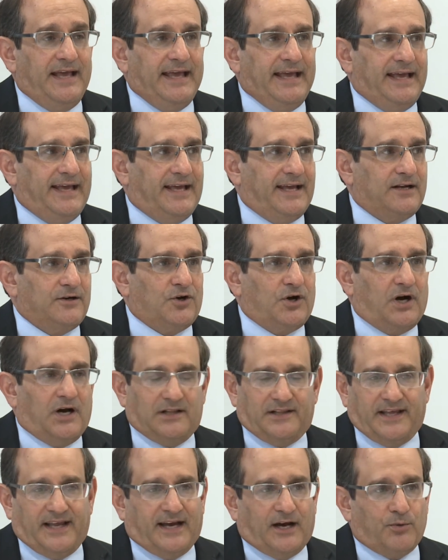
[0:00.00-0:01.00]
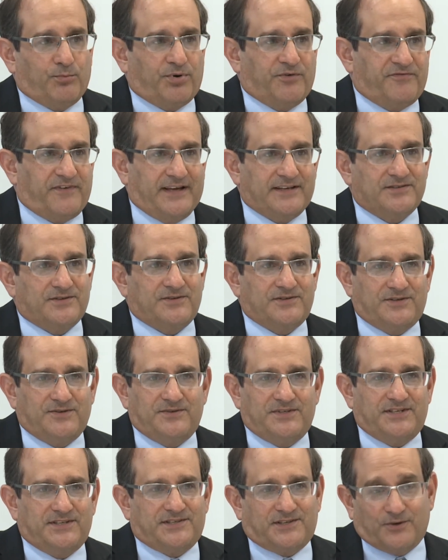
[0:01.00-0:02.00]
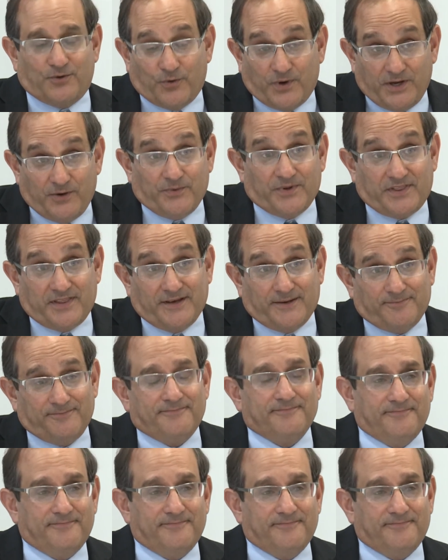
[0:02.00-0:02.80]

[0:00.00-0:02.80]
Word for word: and calling out professors who disagree with them.